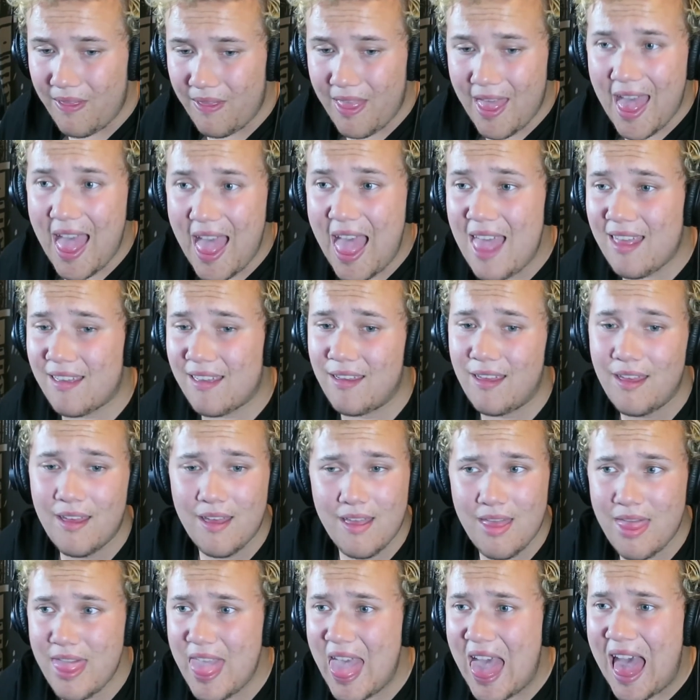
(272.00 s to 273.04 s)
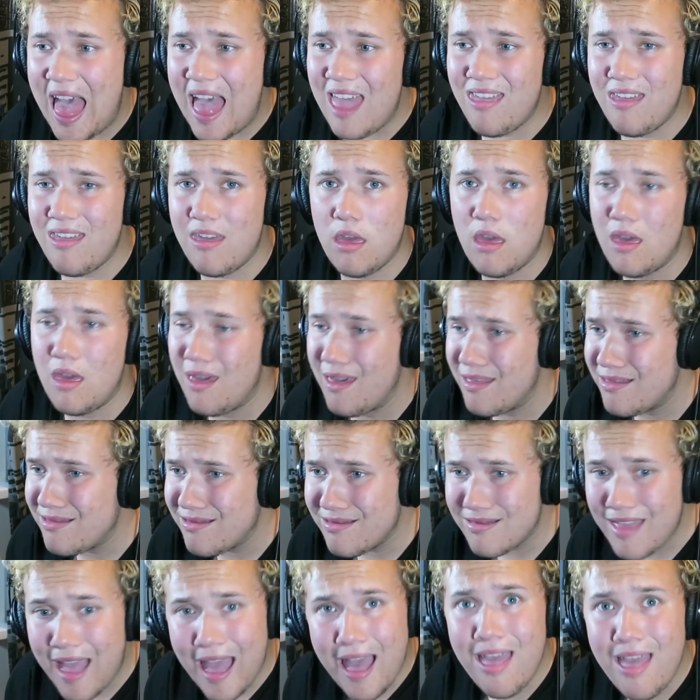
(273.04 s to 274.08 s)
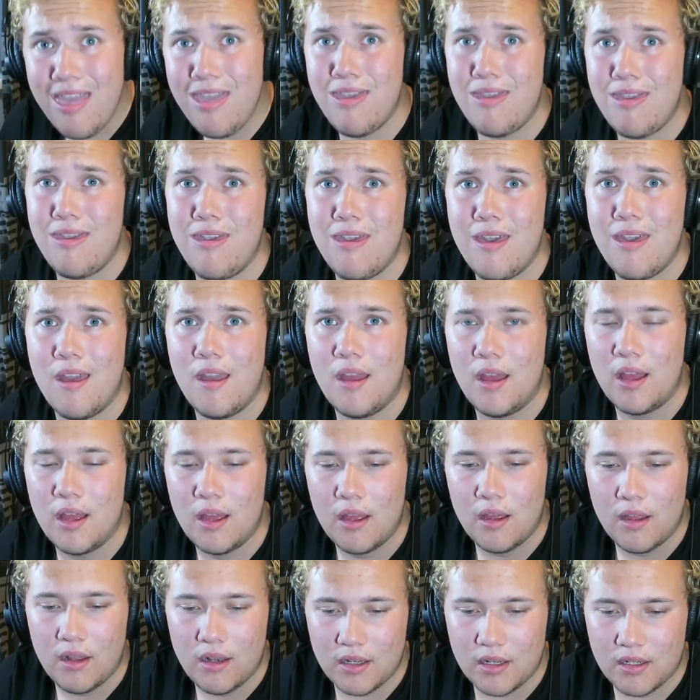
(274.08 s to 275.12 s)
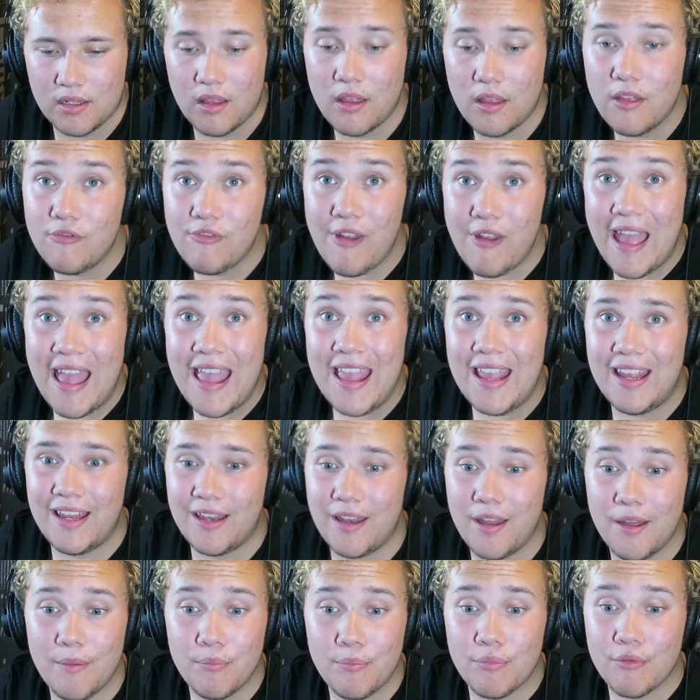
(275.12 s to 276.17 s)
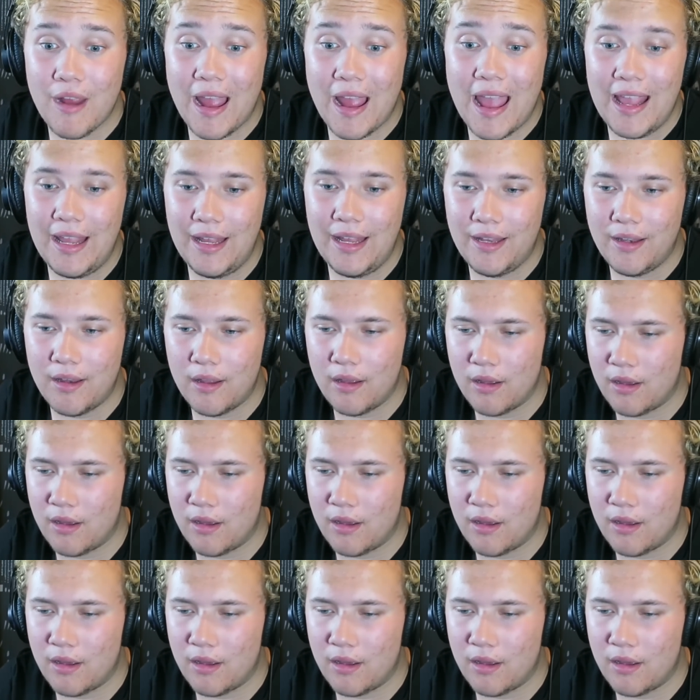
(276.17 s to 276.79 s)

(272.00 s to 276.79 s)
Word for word: No, no, no. Is it the rain? Brain.